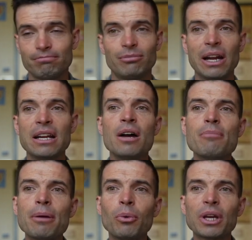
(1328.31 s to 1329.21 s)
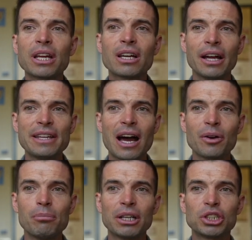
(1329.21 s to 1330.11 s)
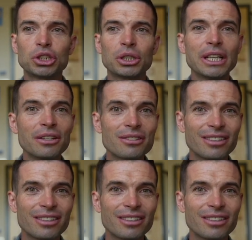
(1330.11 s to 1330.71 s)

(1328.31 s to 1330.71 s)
Right? Maybe we could cut down a bunch of trees,